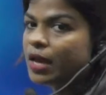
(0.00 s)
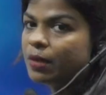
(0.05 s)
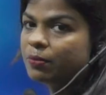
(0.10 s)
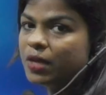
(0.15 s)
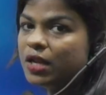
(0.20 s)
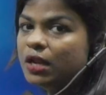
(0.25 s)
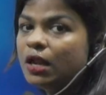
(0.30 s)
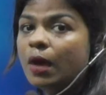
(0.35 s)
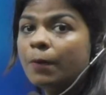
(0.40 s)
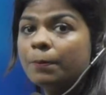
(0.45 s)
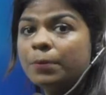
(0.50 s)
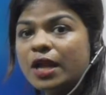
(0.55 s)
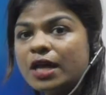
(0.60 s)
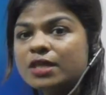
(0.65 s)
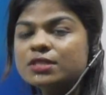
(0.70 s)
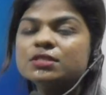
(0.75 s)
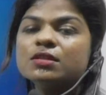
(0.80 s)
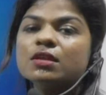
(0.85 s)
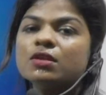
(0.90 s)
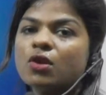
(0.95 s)
ml
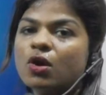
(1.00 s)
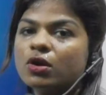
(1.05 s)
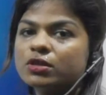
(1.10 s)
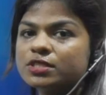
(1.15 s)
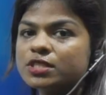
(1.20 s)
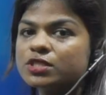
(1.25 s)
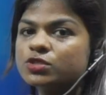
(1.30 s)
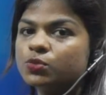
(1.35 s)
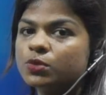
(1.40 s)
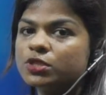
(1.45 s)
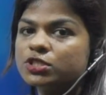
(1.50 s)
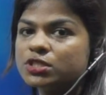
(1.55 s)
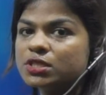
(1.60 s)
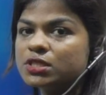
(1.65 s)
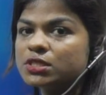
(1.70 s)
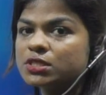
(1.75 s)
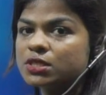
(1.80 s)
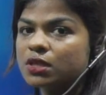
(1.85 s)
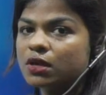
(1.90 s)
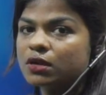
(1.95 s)
plus the losses which
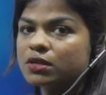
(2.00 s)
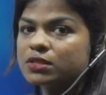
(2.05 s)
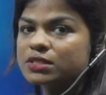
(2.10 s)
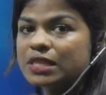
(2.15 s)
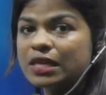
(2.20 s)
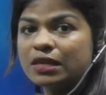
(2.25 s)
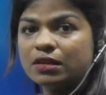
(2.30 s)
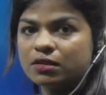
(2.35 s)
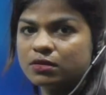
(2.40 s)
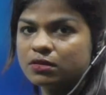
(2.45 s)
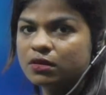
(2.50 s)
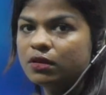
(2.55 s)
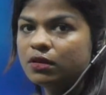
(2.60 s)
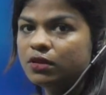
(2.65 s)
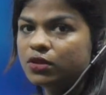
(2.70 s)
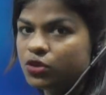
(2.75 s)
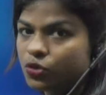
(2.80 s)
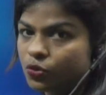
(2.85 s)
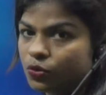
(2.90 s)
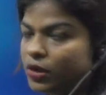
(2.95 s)
is seen in the
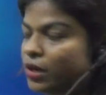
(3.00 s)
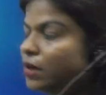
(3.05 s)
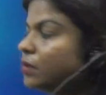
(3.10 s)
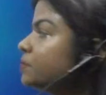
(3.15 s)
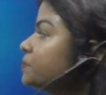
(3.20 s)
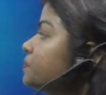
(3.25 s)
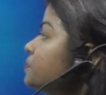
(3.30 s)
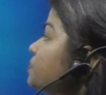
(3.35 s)
urine.